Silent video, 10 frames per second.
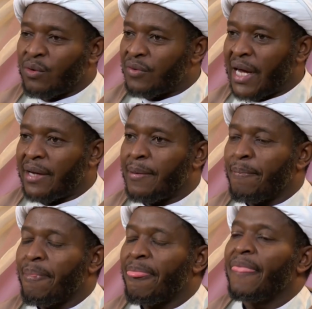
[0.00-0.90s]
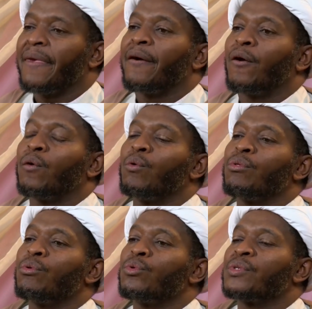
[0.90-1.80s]
of Adam,
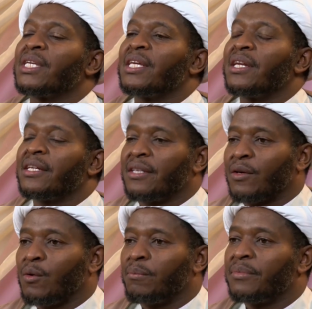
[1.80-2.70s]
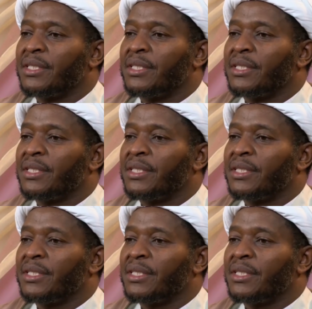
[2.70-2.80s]
khudhu zinatakum,